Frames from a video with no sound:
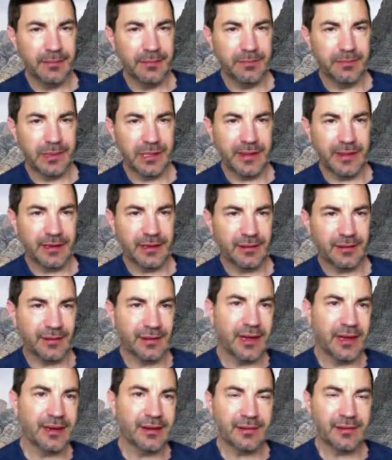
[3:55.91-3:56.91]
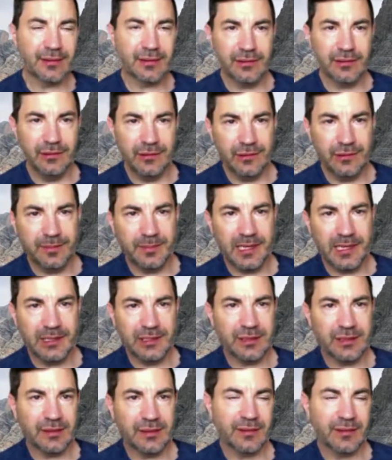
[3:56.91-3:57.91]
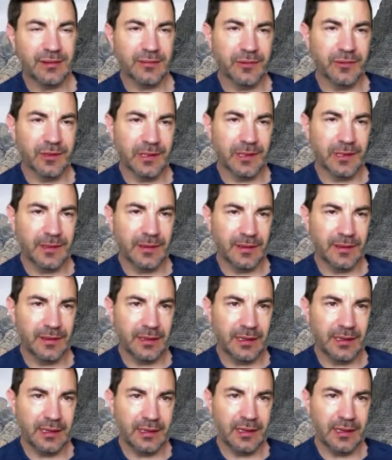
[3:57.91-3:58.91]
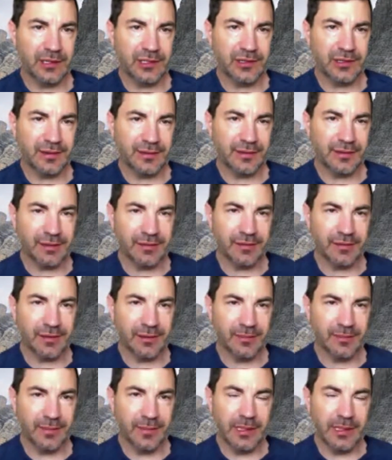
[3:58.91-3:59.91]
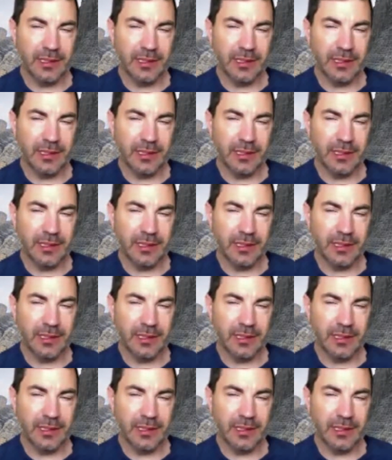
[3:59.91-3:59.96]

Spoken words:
but that does not exclude patients with Usher syndrome.